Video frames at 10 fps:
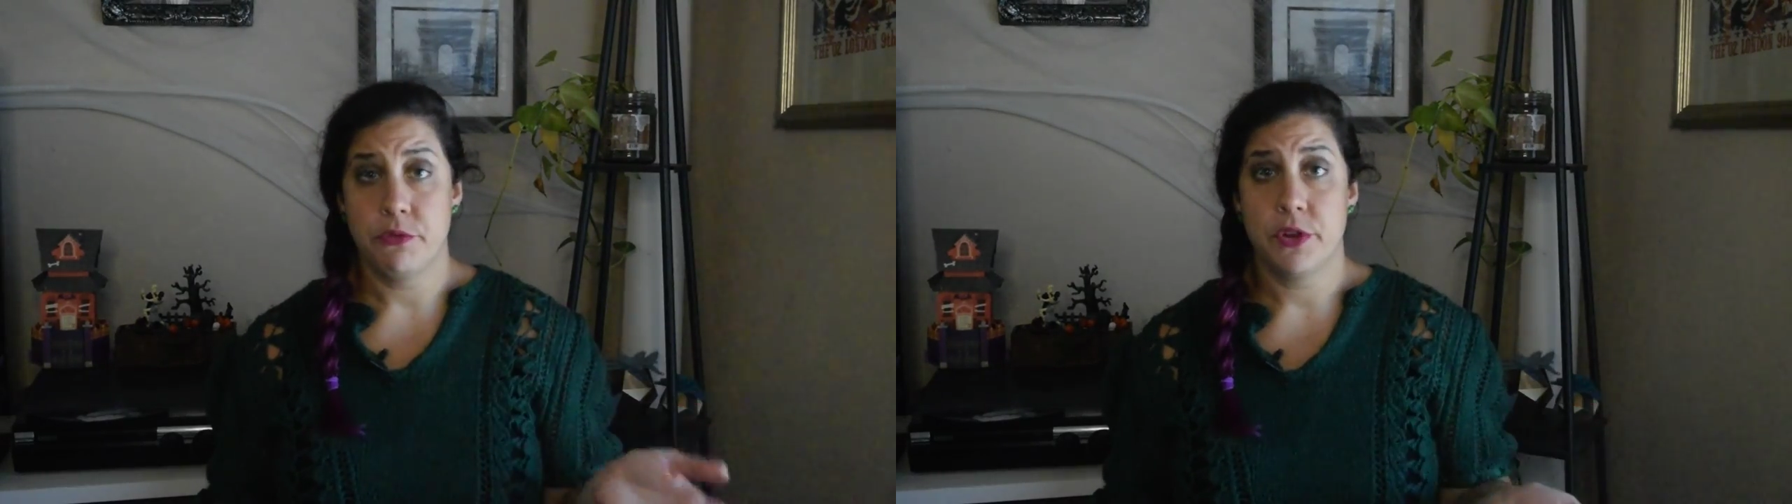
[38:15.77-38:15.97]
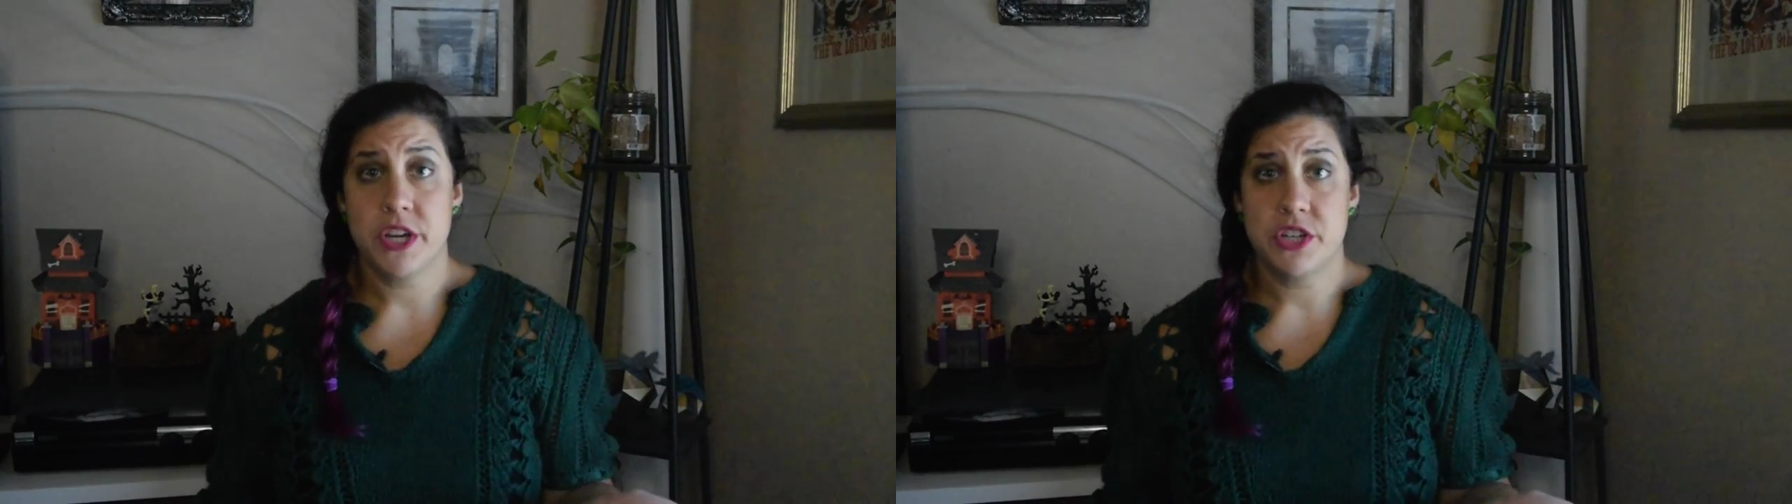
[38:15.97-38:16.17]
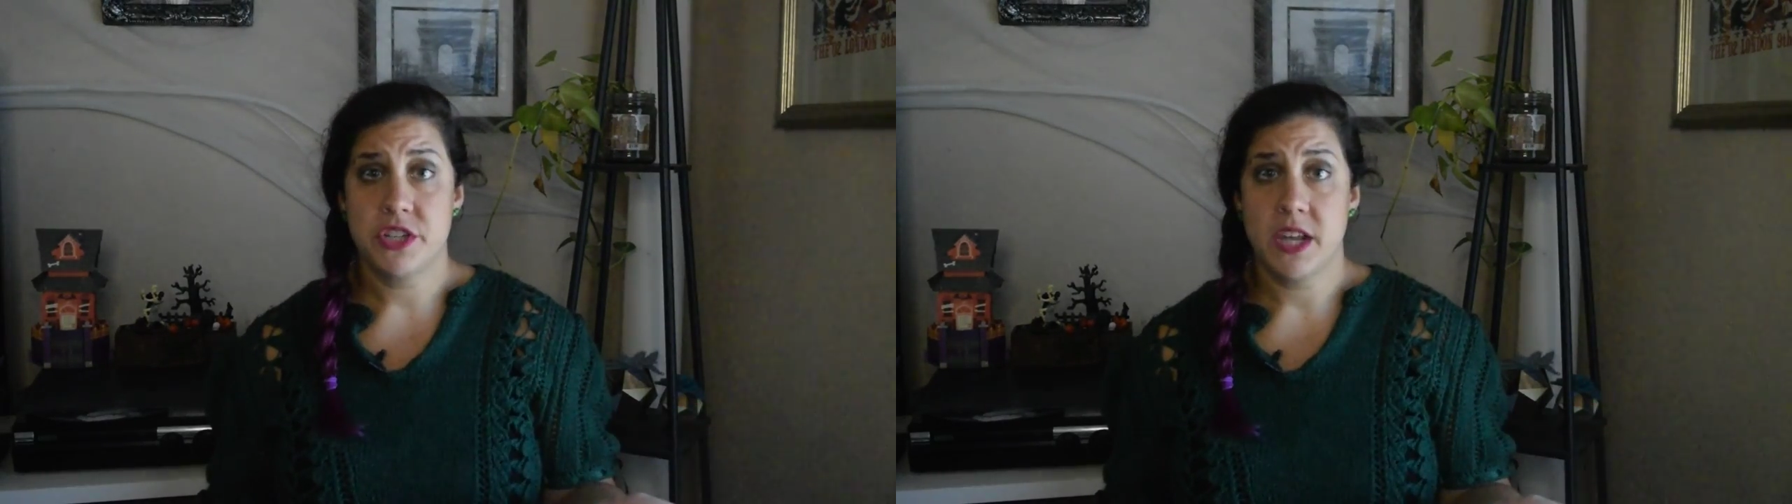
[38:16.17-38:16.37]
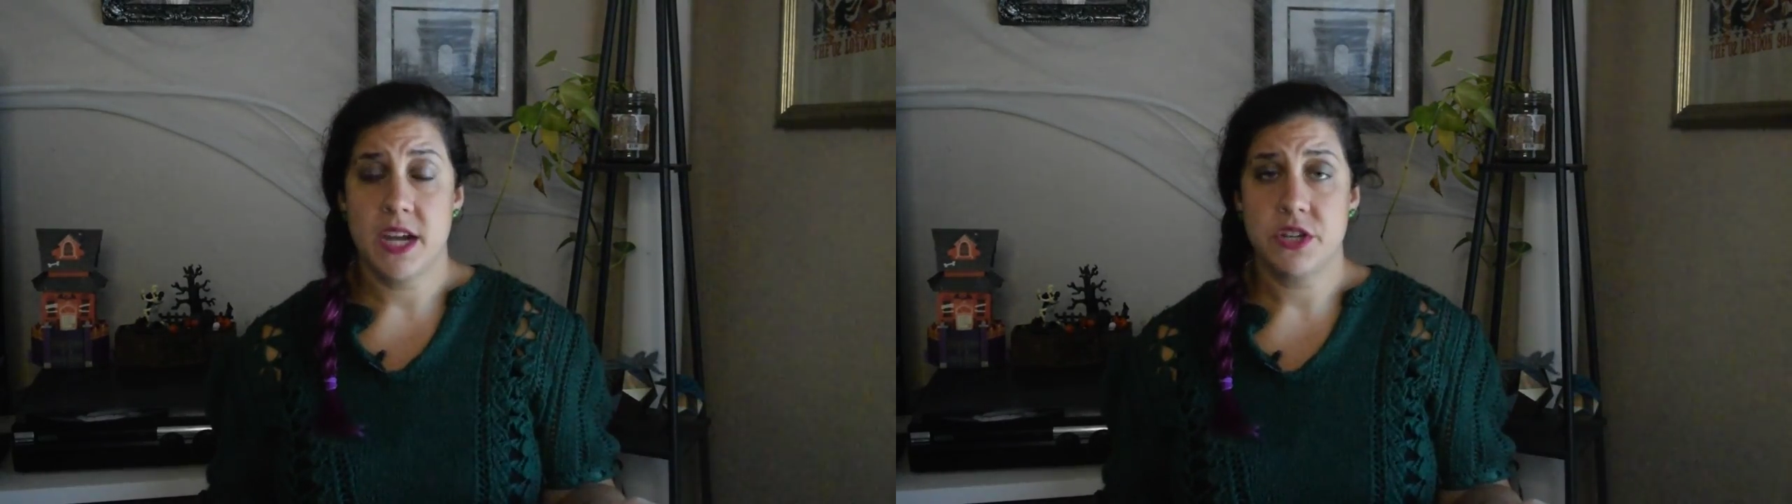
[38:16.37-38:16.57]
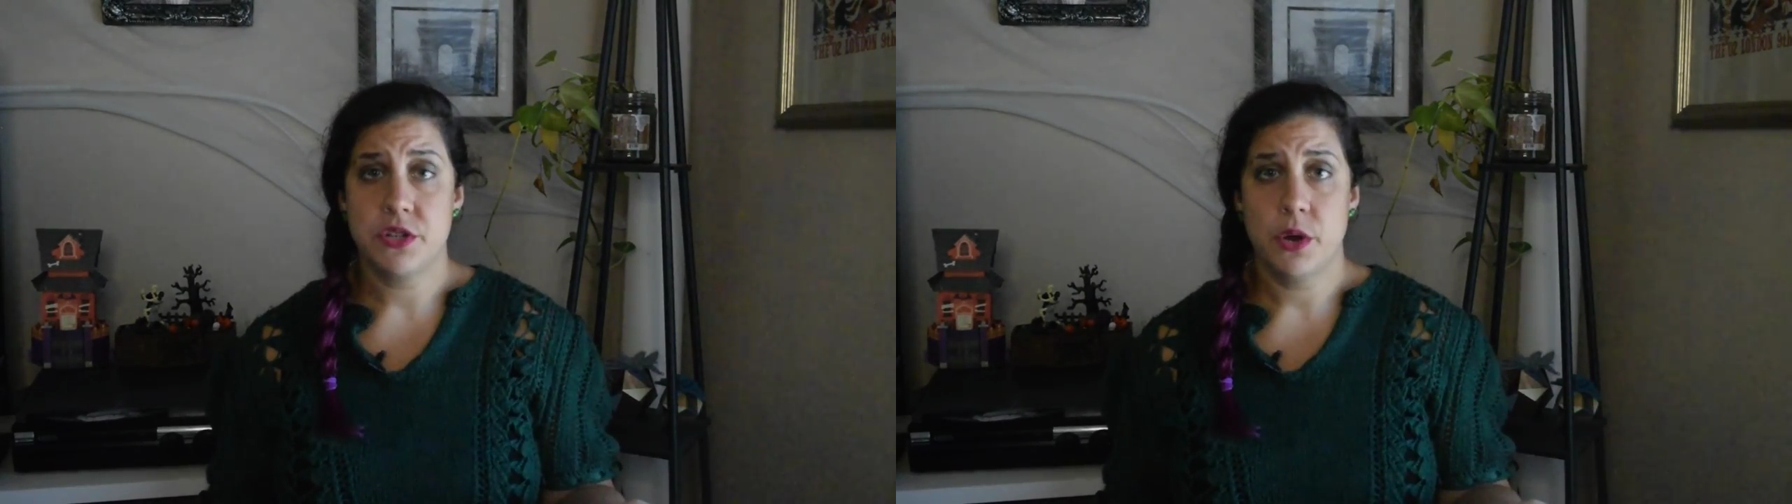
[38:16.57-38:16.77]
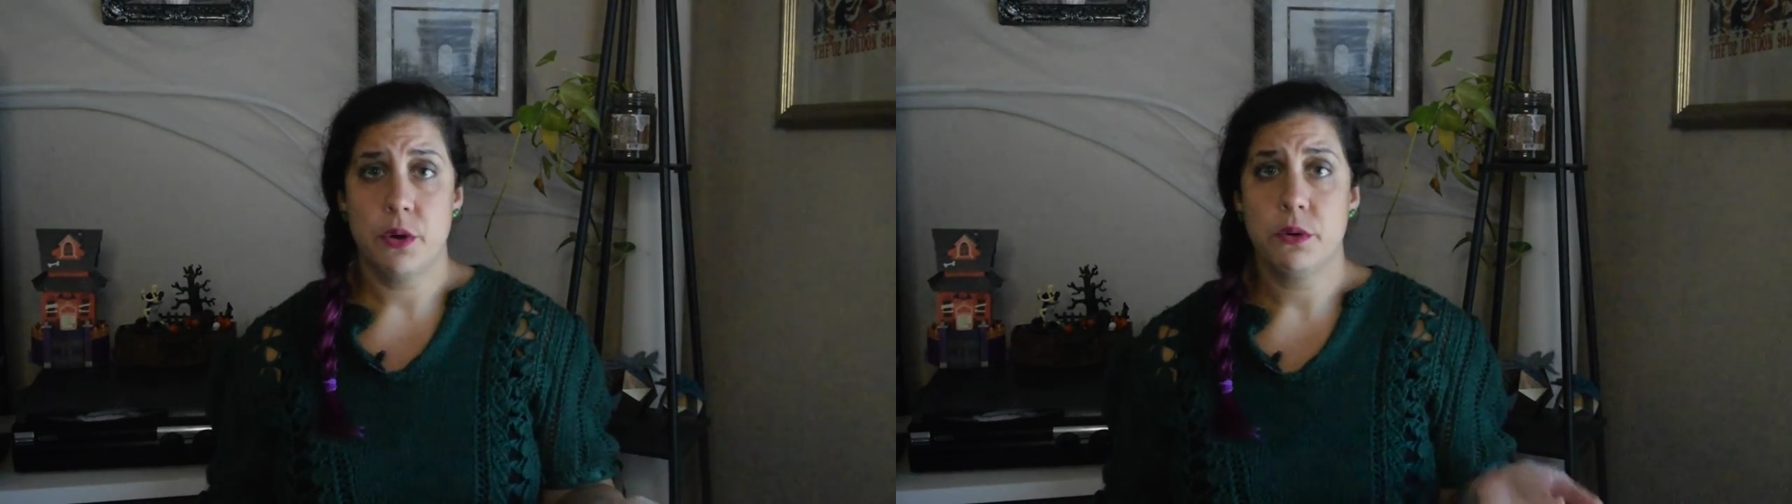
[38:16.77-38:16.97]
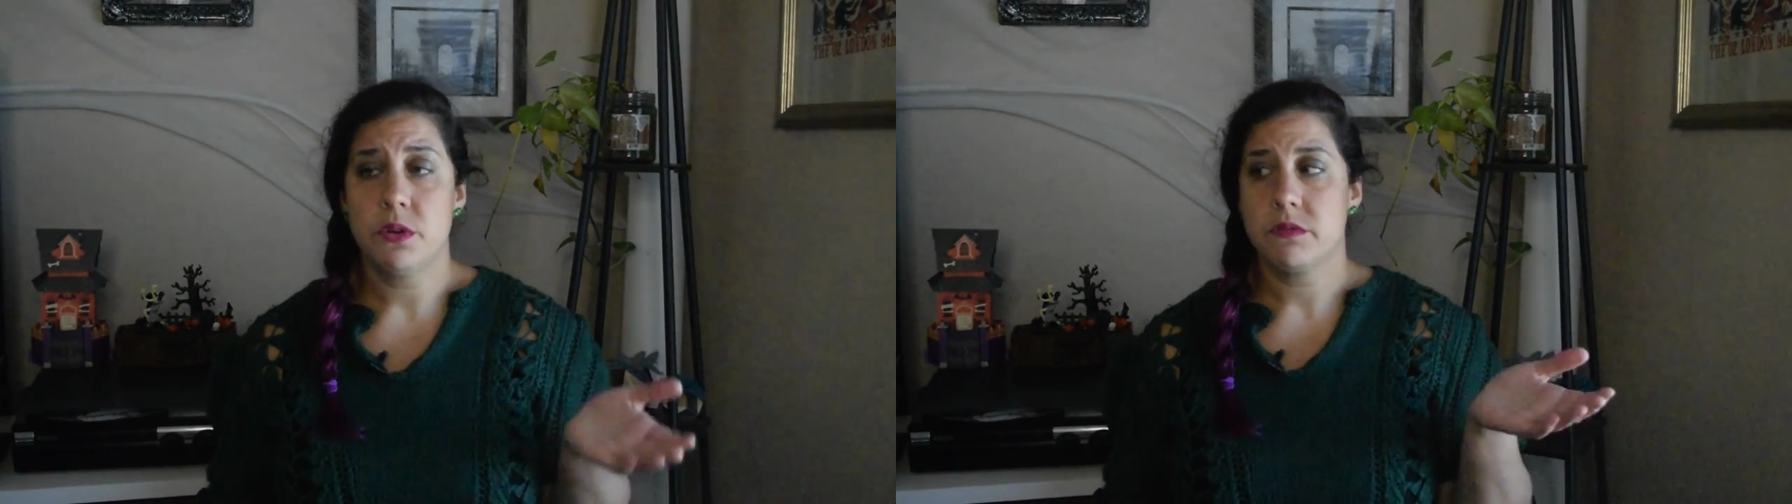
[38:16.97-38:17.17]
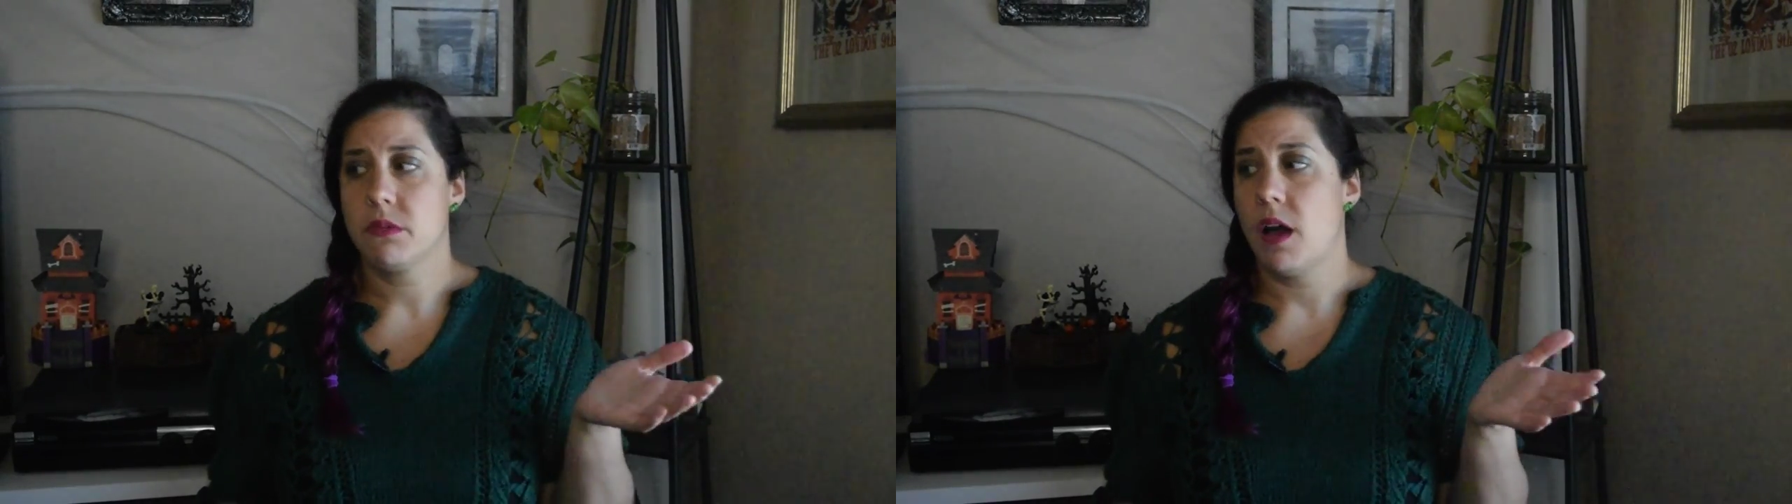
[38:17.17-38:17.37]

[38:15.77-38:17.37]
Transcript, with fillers: footage that I showed,